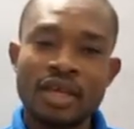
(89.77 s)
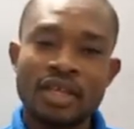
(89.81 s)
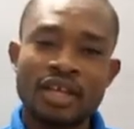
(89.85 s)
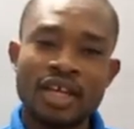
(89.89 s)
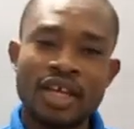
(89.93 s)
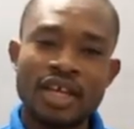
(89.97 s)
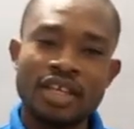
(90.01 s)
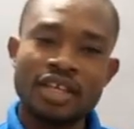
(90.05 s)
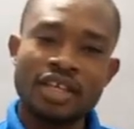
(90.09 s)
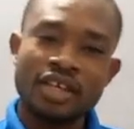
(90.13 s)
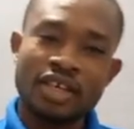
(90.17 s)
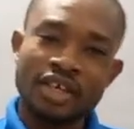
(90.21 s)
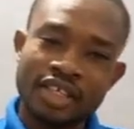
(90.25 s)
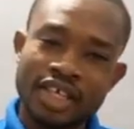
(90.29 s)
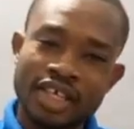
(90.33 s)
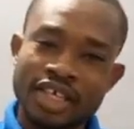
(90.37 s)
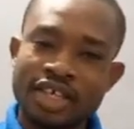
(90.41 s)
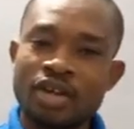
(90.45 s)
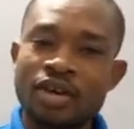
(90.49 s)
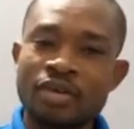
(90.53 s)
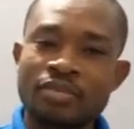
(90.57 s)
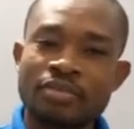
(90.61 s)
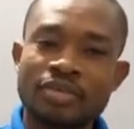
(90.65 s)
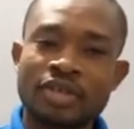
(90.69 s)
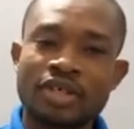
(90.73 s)
Then the other
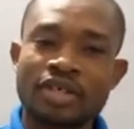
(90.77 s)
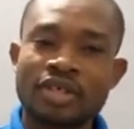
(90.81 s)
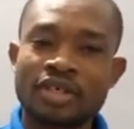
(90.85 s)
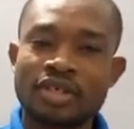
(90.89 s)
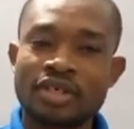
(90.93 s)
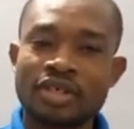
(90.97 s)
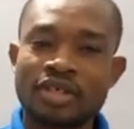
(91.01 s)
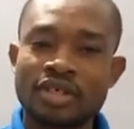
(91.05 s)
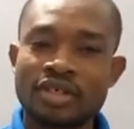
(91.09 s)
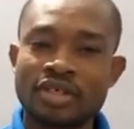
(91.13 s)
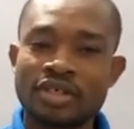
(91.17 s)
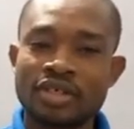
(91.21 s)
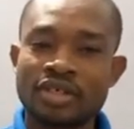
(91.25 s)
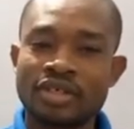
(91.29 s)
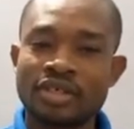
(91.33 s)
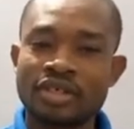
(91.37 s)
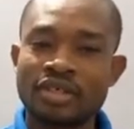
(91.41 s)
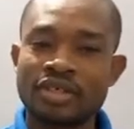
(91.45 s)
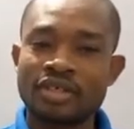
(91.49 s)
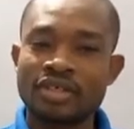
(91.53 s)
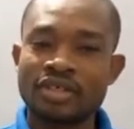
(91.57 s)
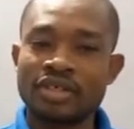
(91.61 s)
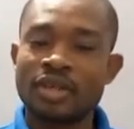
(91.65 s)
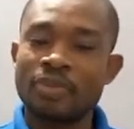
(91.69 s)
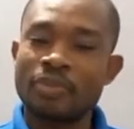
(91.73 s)
number,
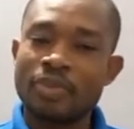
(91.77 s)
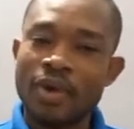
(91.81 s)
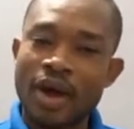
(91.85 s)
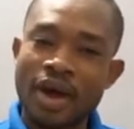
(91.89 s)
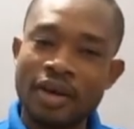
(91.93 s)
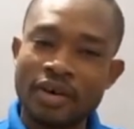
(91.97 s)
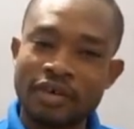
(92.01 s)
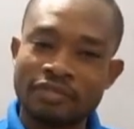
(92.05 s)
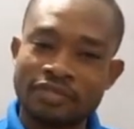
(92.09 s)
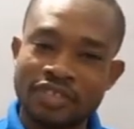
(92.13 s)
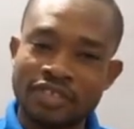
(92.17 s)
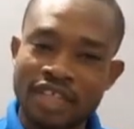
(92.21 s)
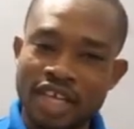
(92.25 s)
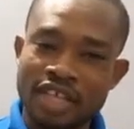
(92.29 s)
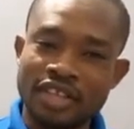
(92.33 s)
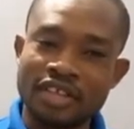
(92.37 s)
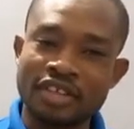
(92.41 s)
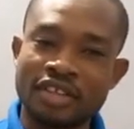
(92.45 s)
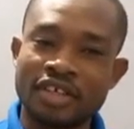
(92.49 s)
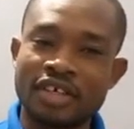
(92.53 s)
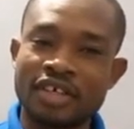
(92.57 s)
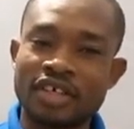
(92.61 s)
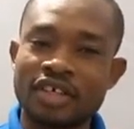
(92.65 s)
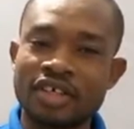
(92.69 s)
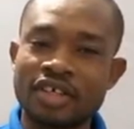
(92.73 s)
the power of 10
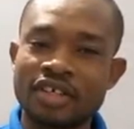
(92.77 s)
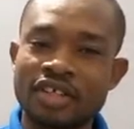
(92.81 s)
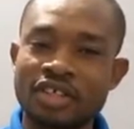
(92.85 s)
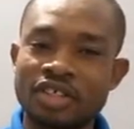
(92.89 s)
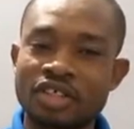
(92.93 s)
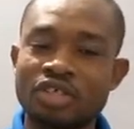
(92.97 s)
there,